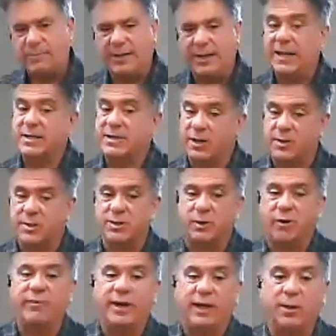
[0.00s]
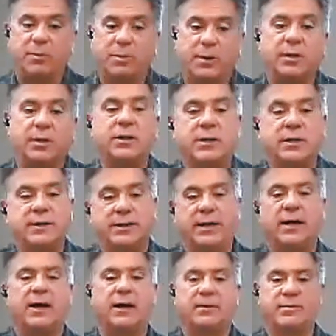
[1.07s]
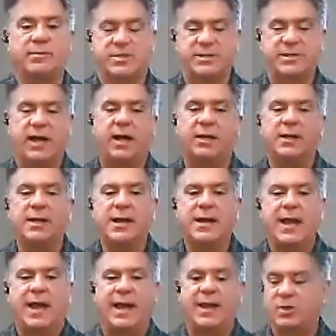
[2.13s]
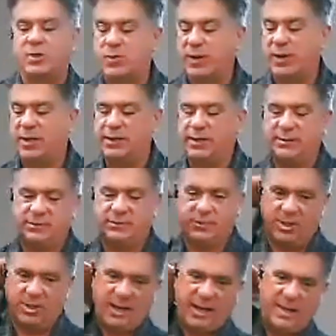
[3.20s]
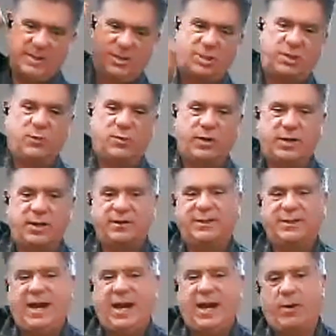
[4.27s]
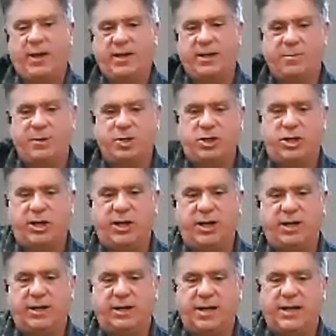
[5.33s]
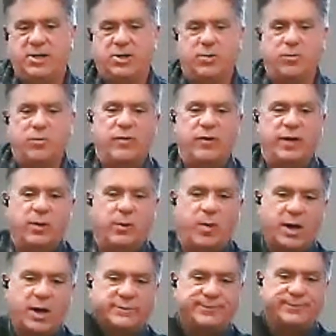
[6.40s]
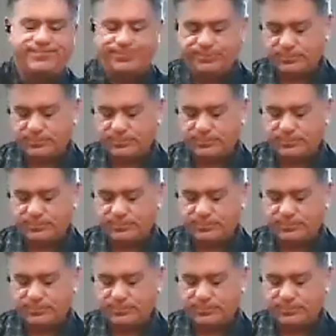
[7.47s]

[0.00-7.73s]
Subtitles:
it is also available to sell, and it's really has to do with carrying the machine as you're moving around.